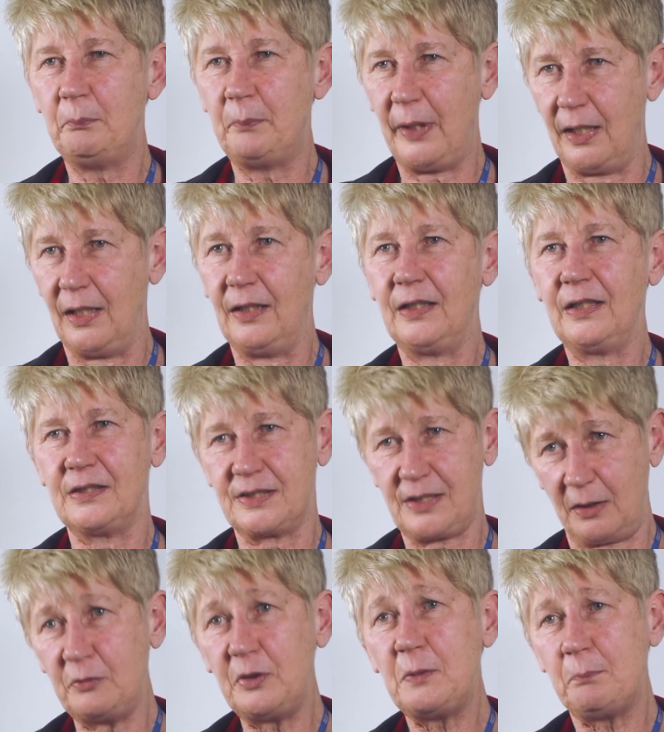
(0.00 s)
But it's
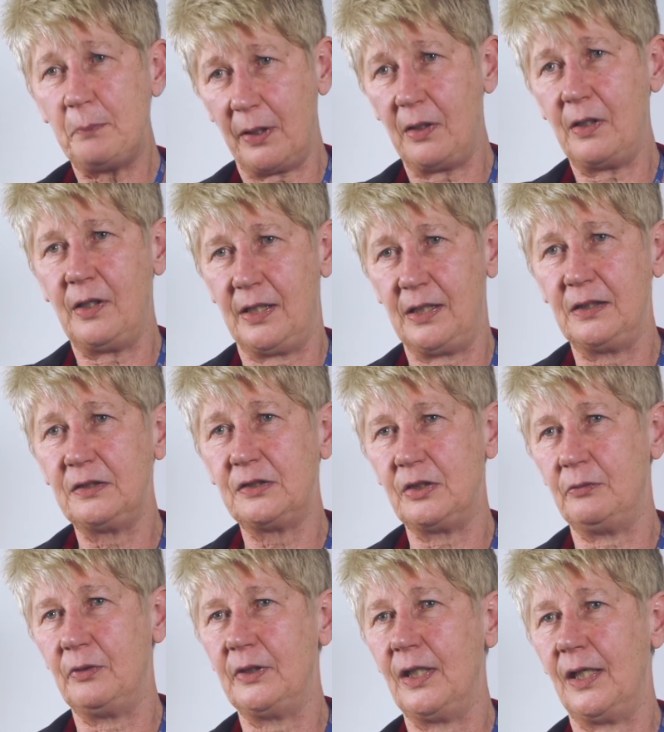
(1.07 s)
only by
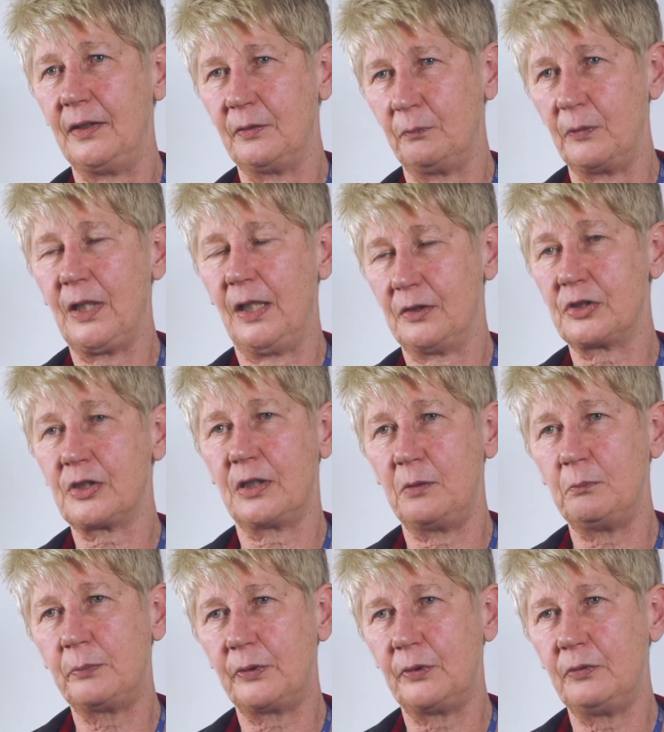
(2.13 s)
doing that that we actually
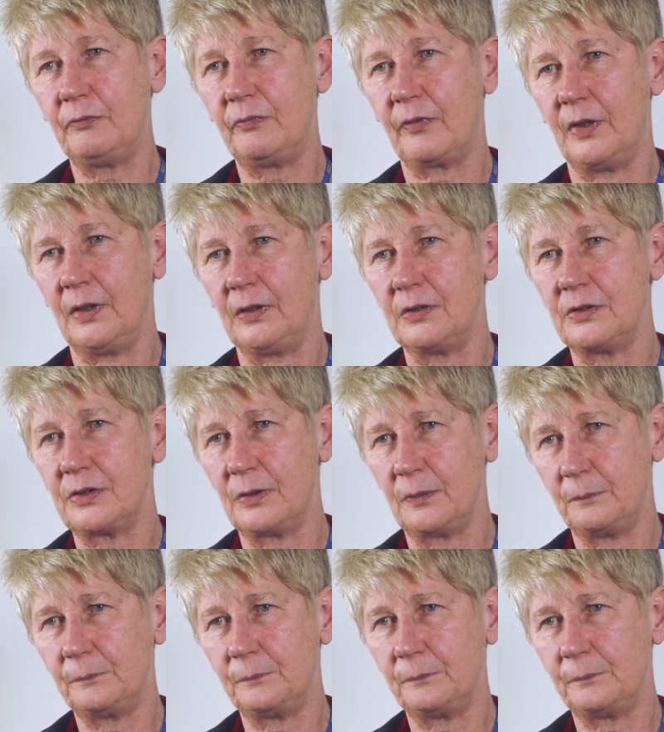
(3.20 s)
improve things.